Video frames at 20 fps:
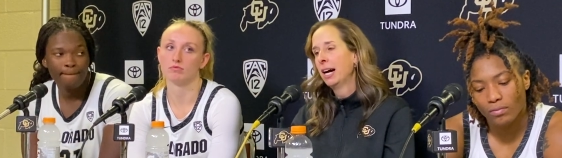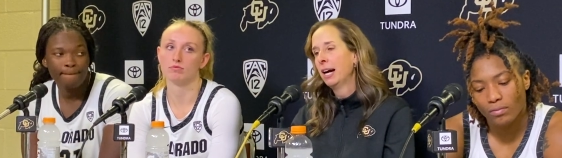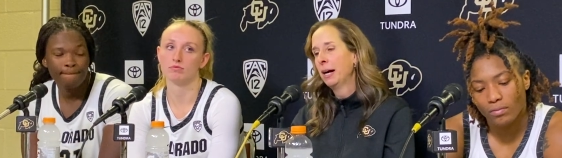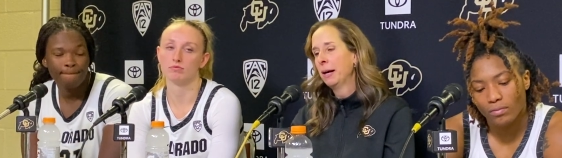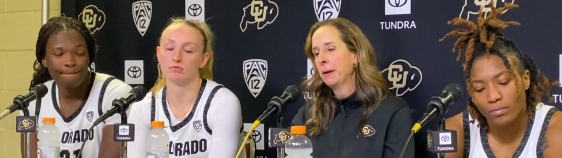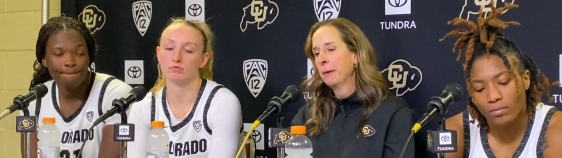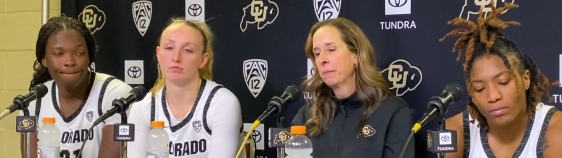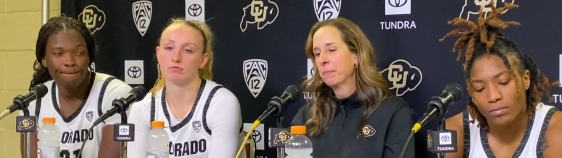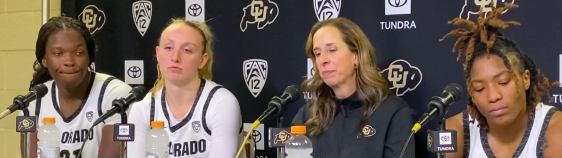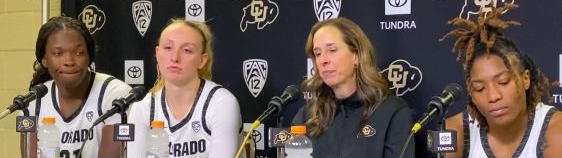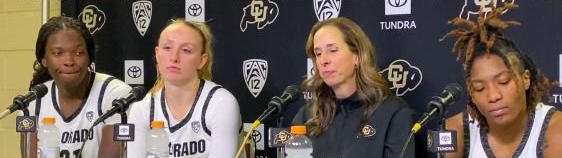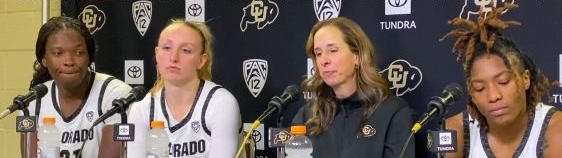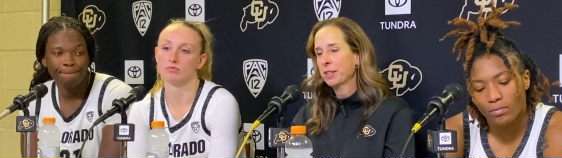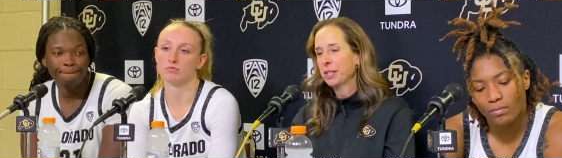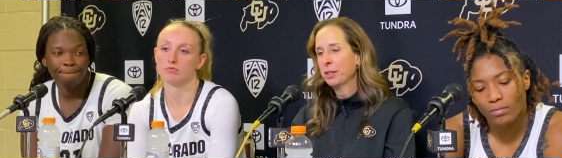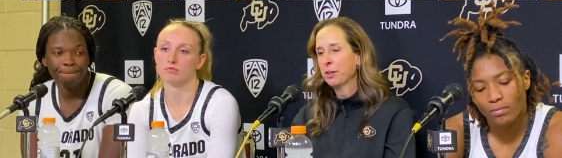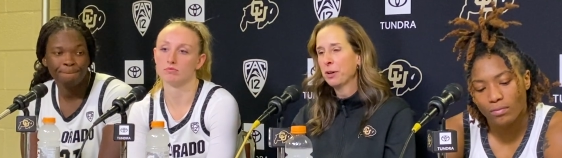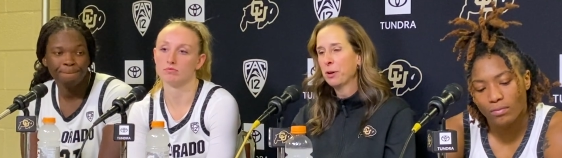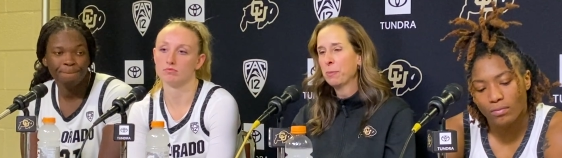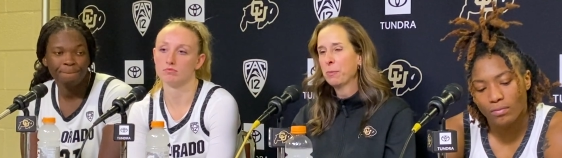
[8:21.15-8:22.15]
Speaker 1: Um,
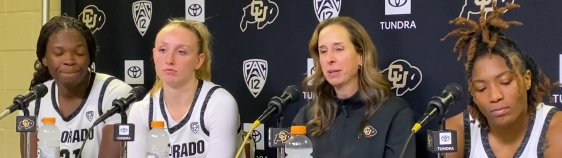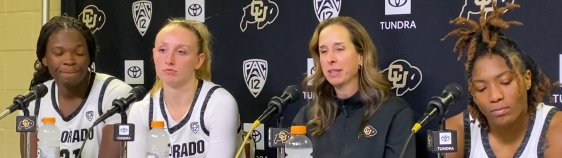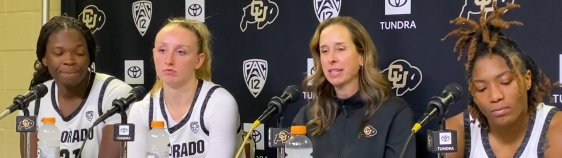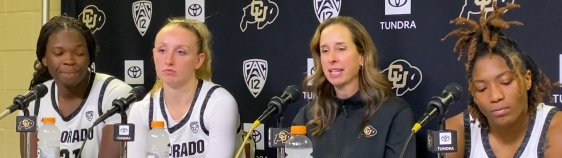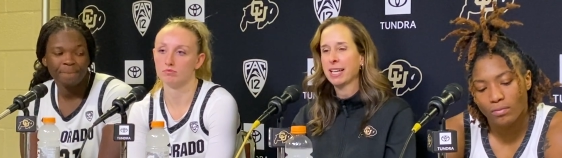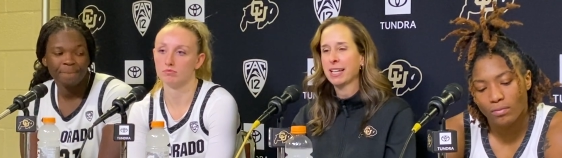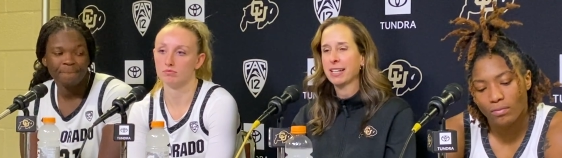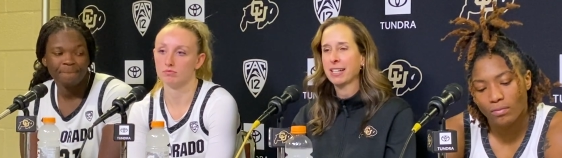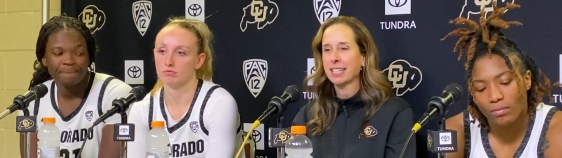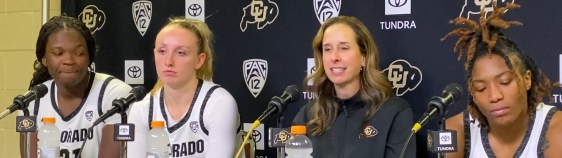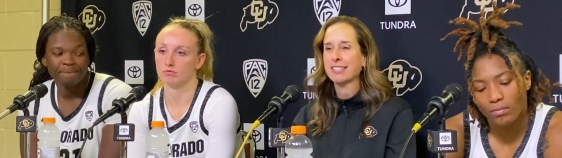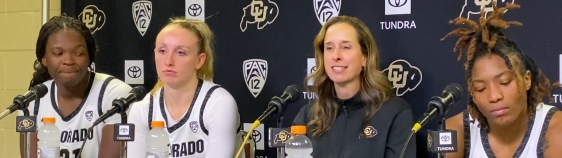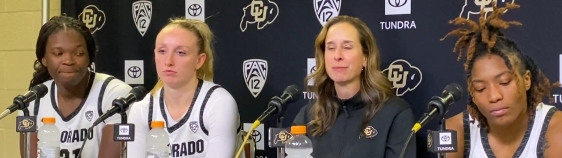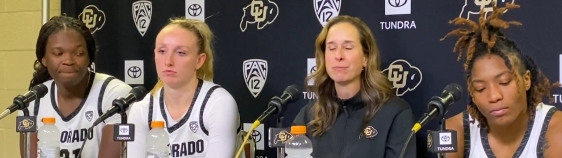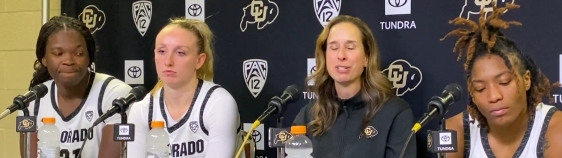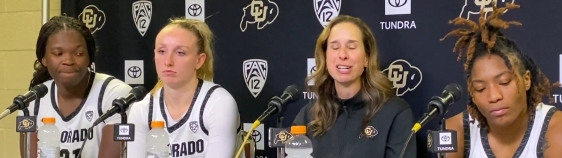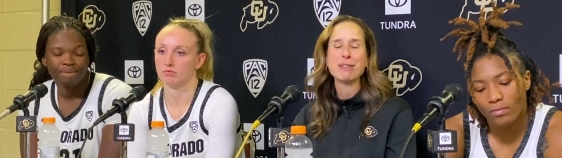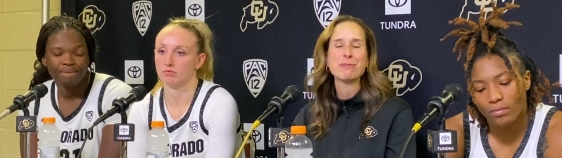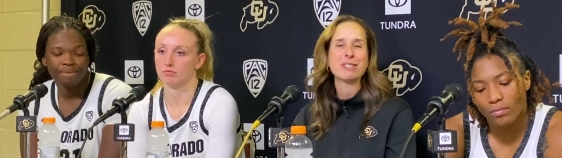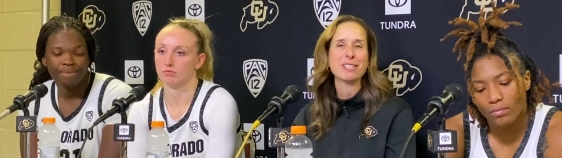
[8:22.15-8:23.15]
you know, but then it's
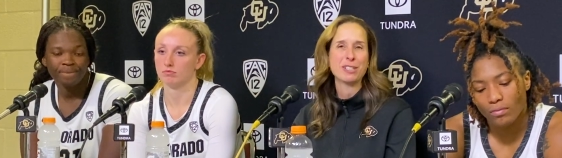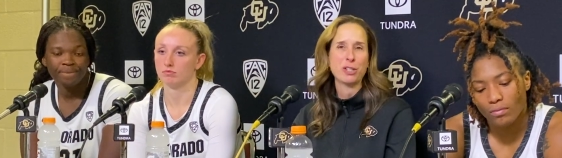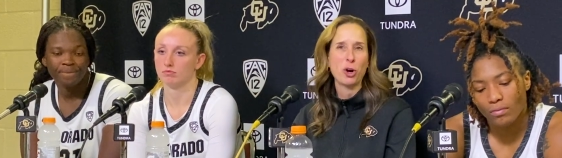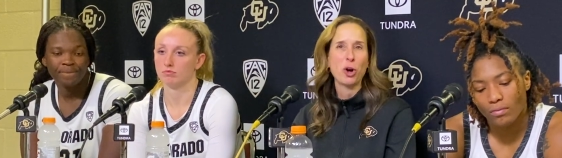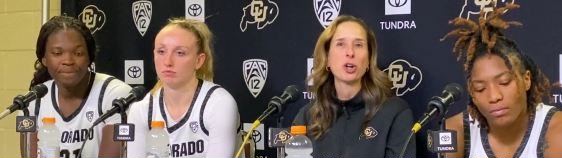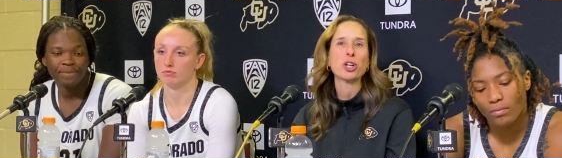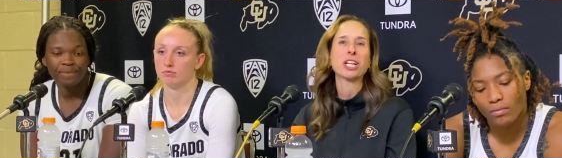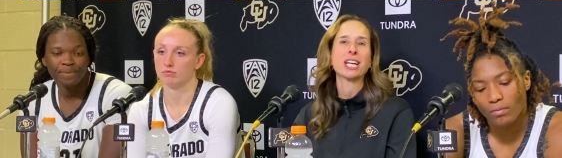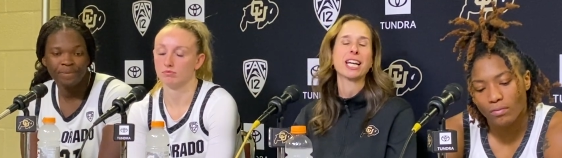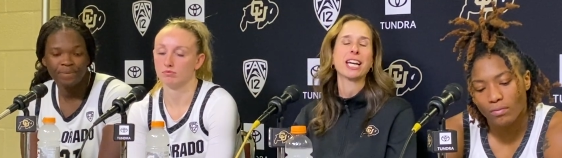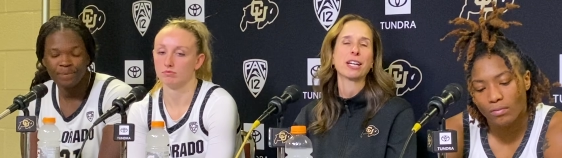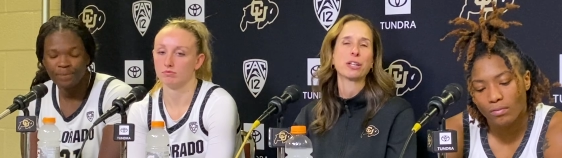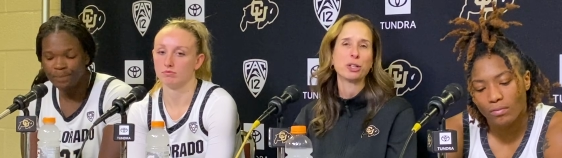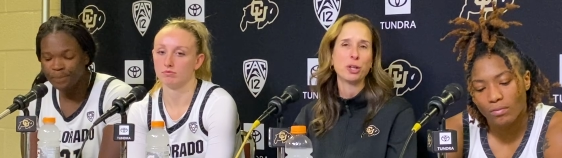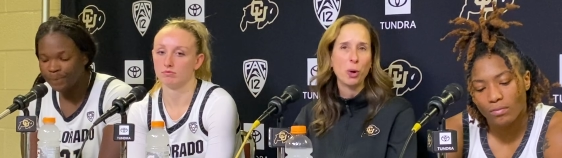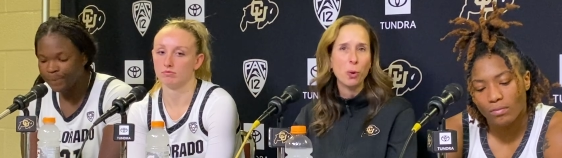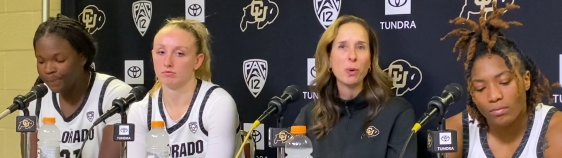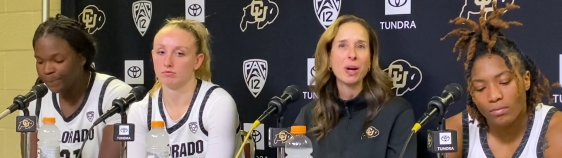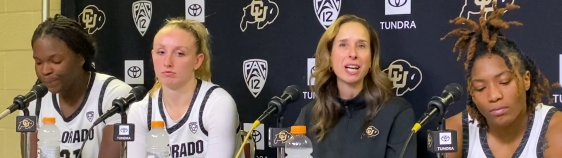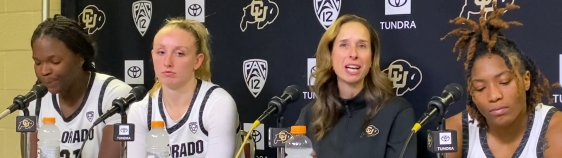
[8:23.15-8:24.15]
sometimes it's hard to
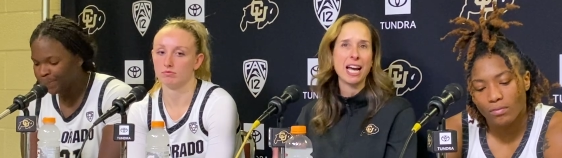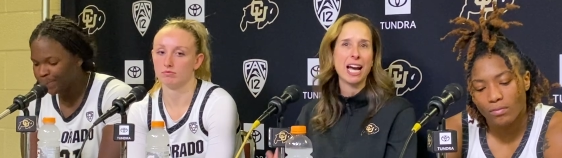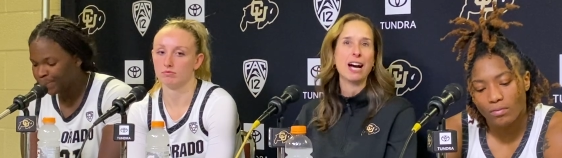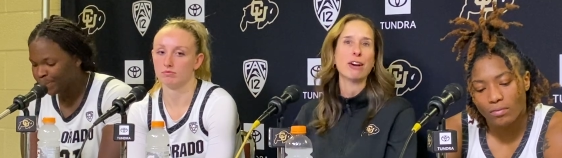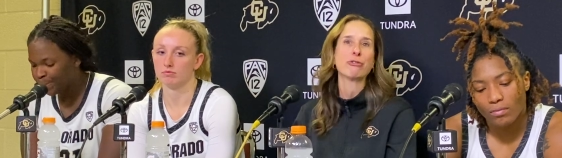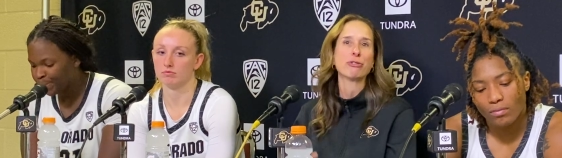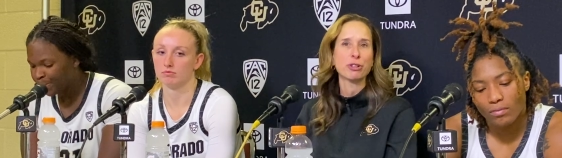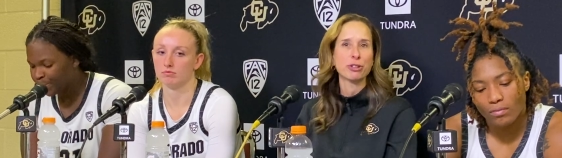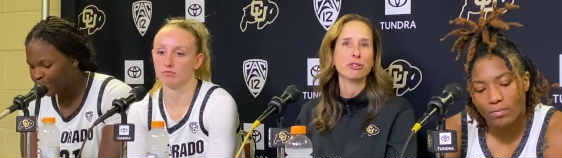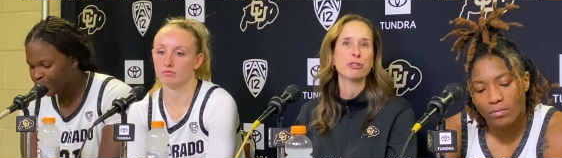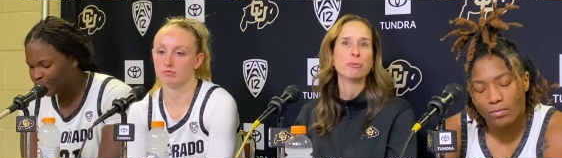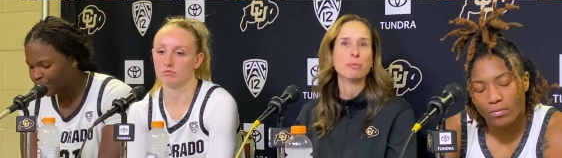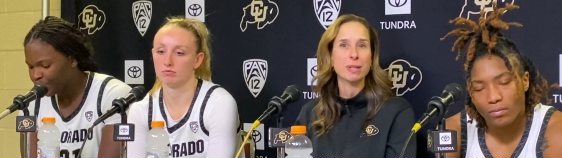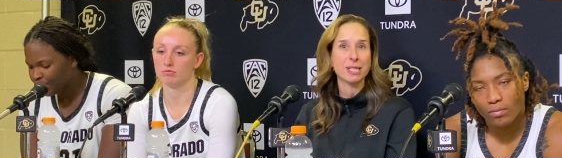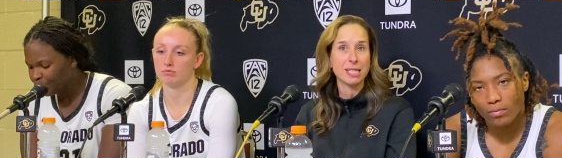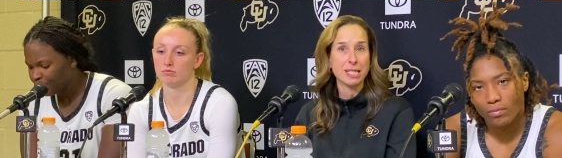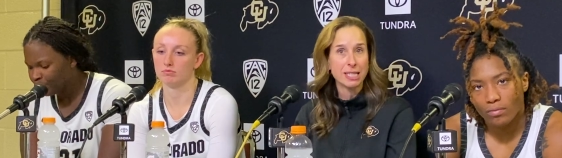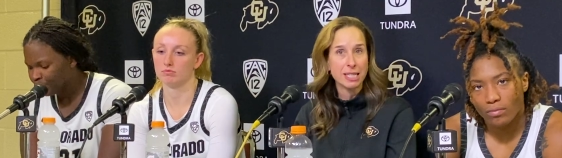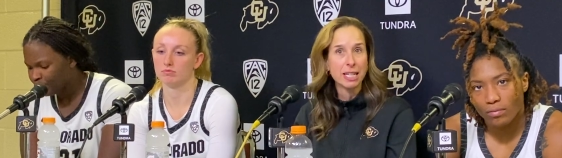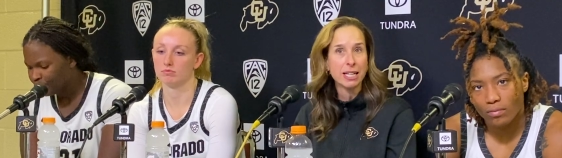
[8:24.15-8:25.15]
get going after you've
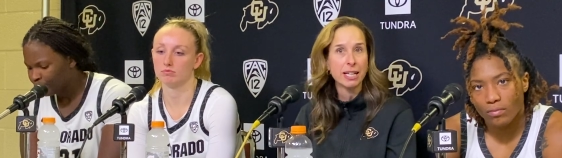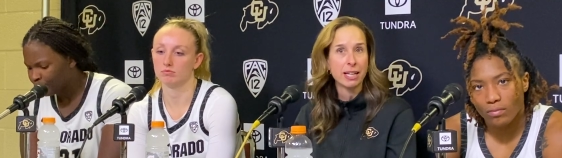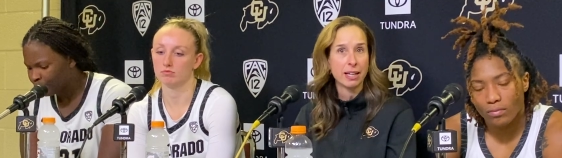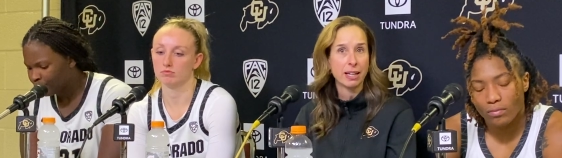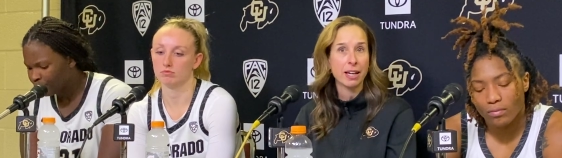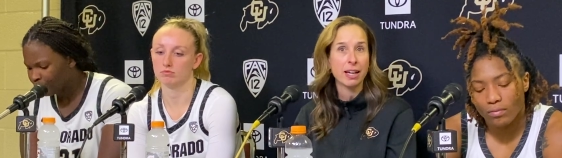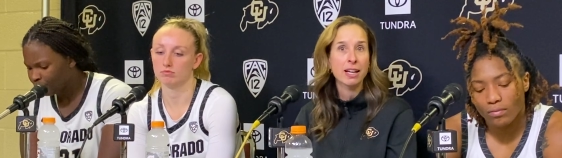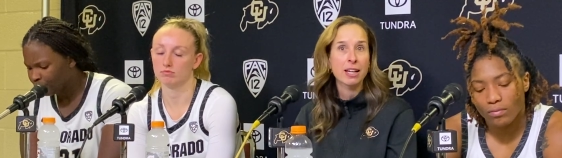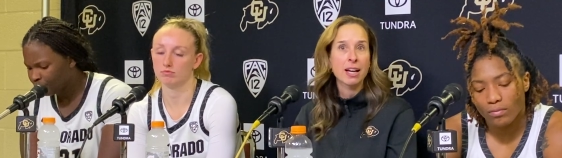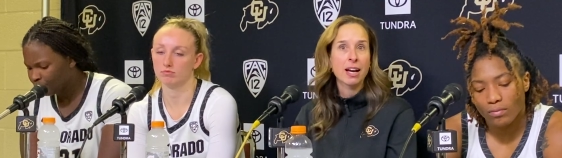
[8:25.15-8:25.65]
been sitting.